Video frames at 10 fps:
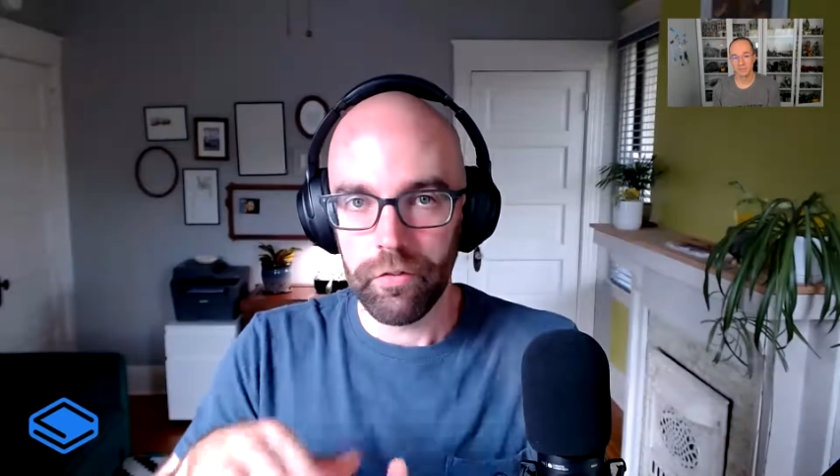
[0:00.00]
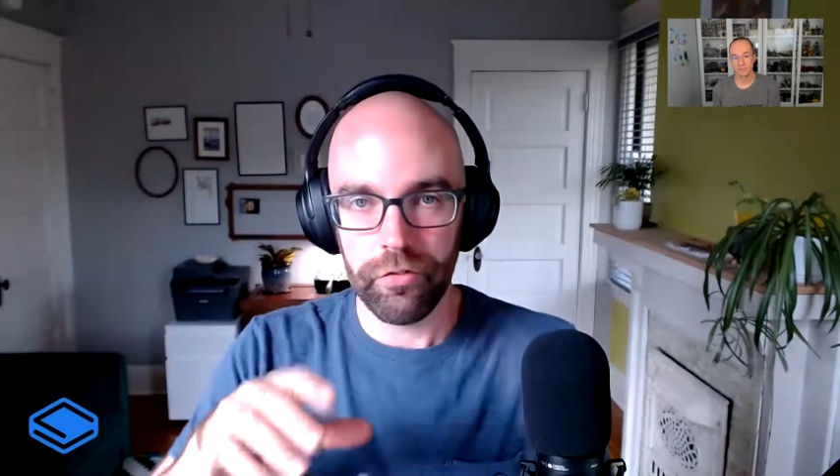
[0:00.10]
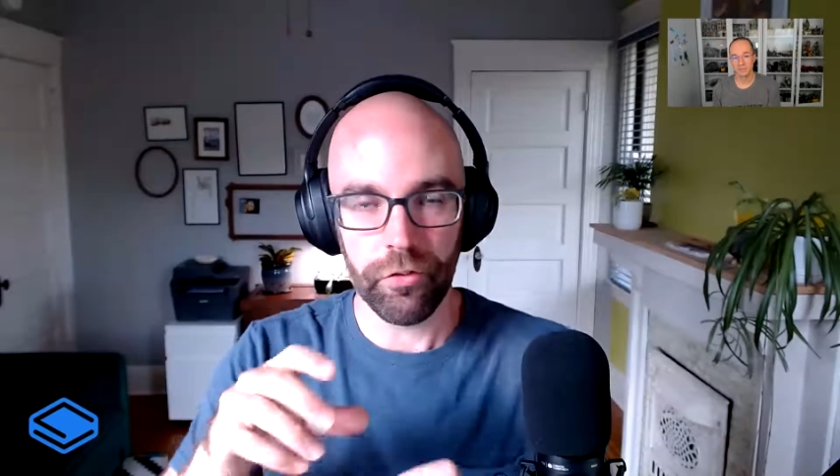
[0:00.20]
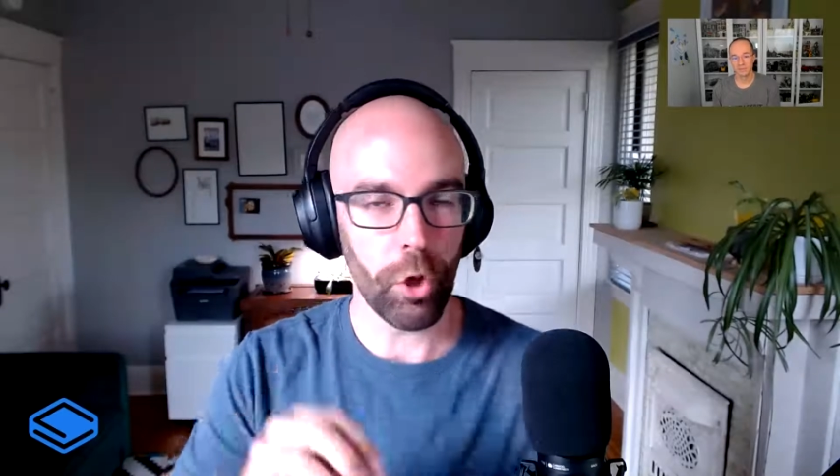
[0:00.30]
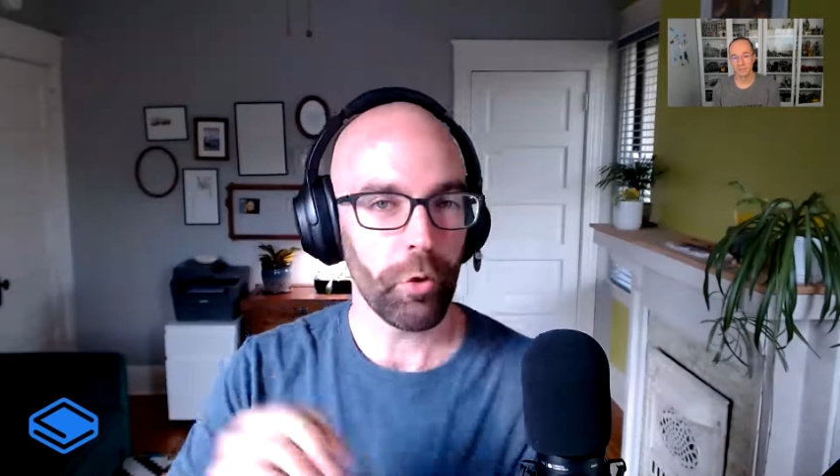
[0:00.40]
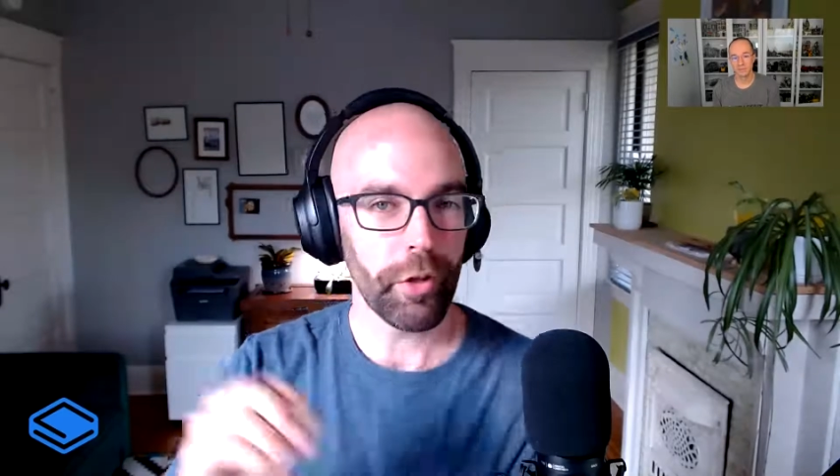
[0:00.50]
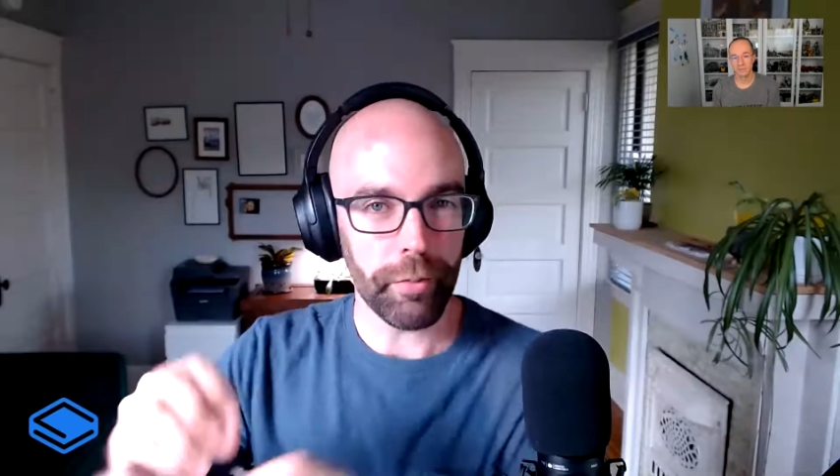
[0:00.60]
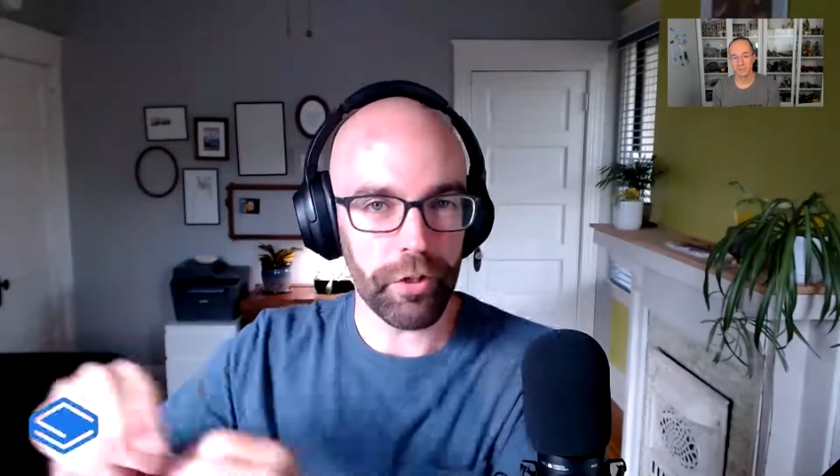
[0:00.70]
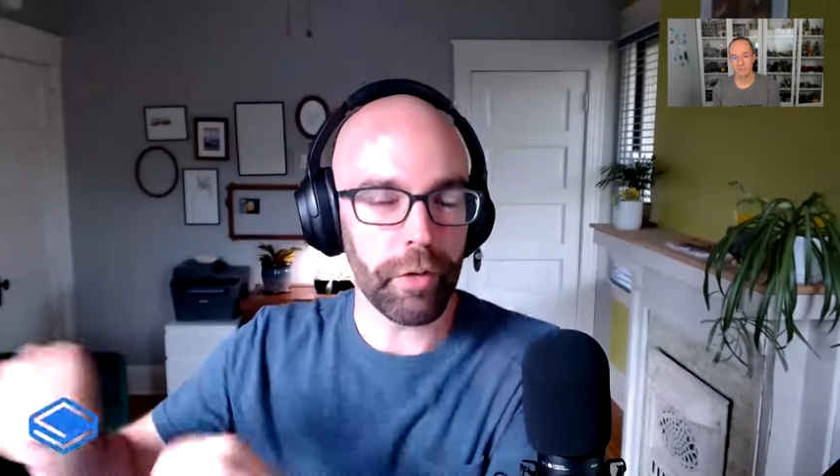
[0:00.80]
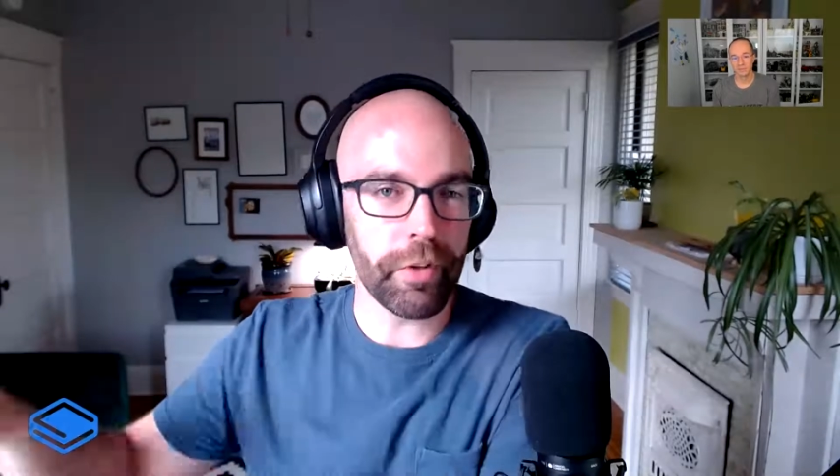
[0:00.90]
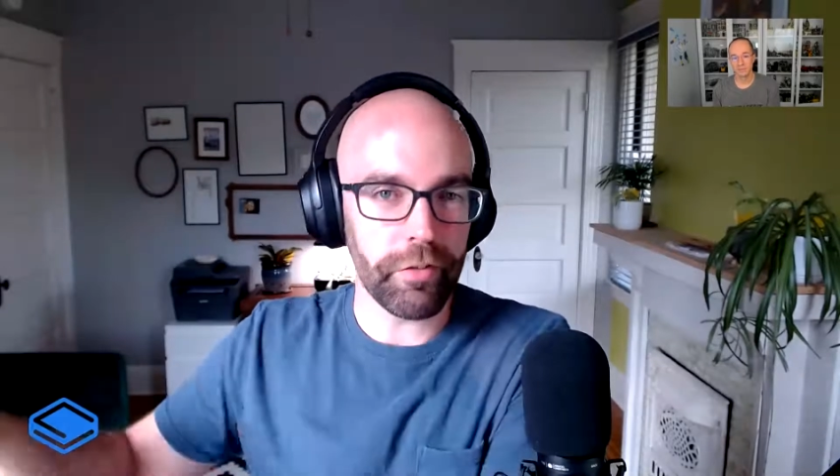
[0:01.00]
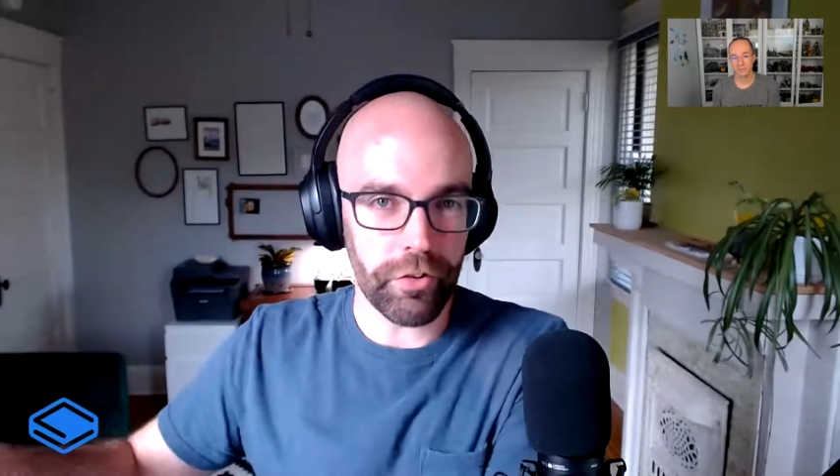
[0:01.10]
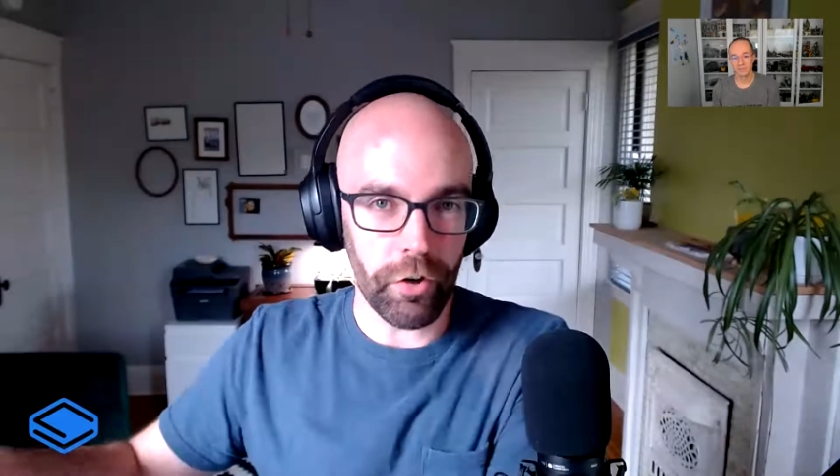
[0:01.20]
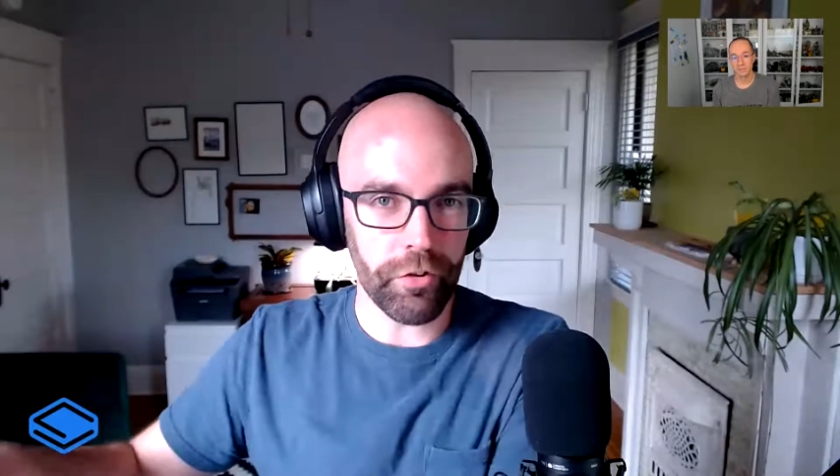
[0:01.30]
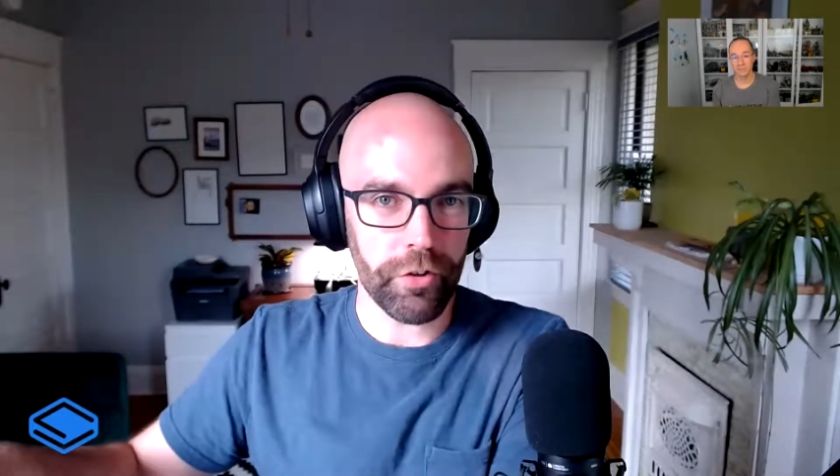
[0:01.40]
slowly build up this
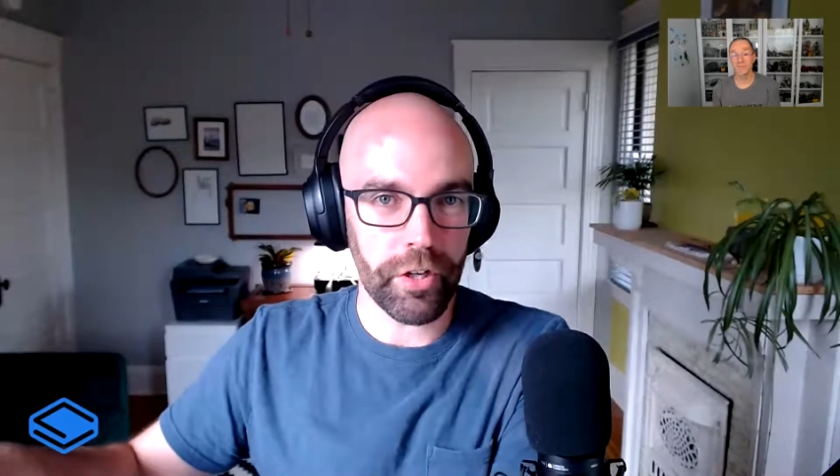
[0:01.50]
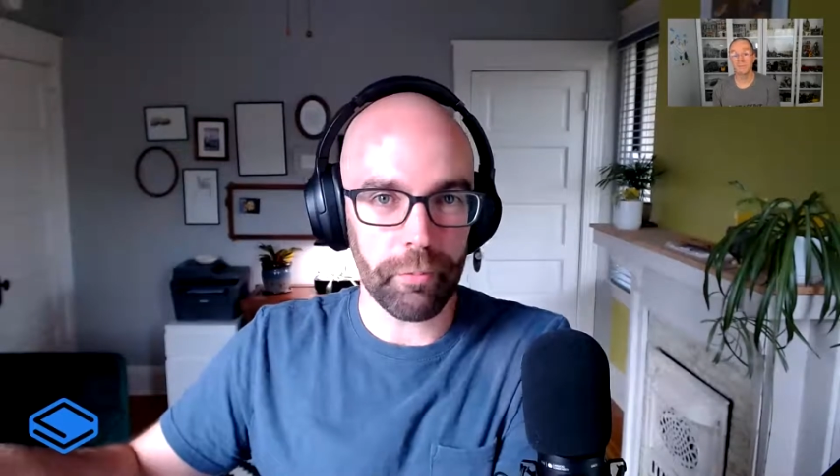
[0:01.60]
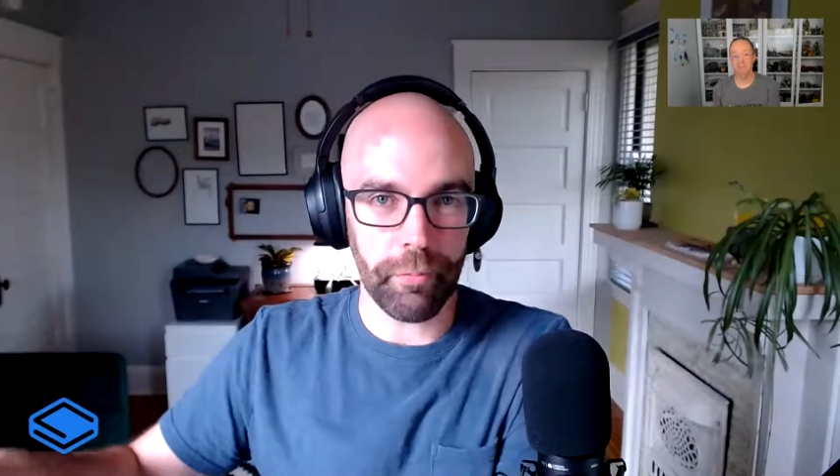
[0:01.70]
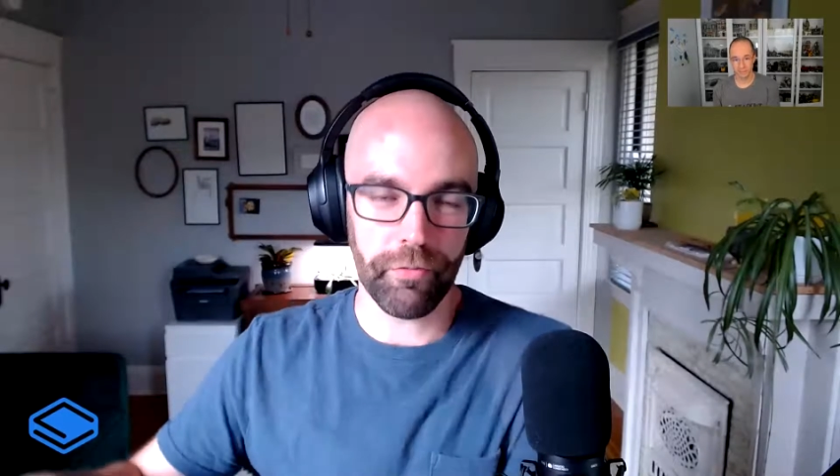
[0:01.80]
starter kit.